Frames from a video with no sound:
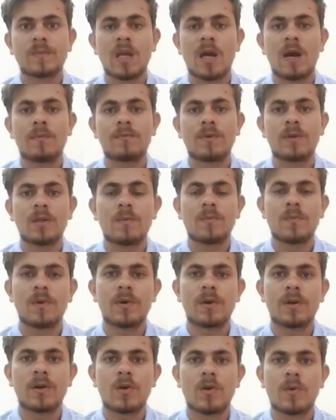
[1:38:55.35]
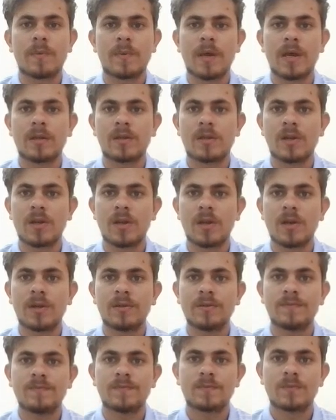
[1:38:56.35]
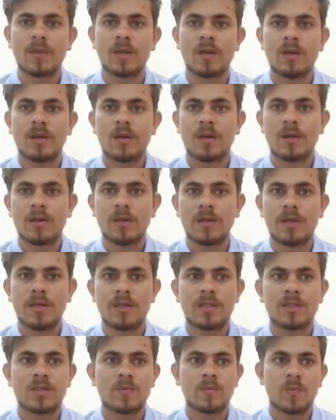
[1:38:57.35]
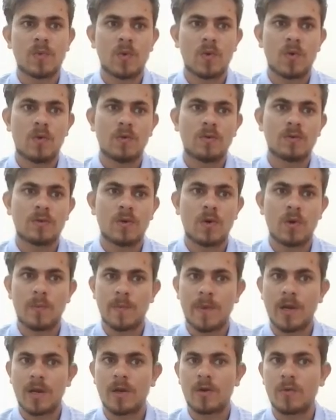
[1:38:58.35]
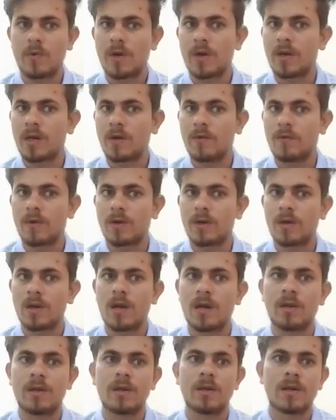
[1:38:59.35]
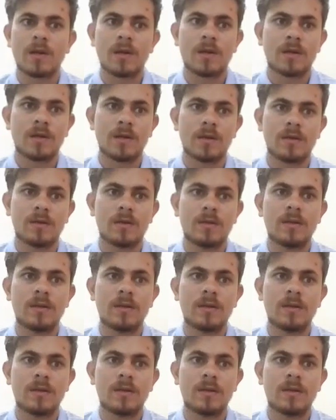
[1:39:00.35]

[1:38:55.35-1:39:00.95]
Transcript: After the murder of Katrina Teedsbro on May 21, 1980,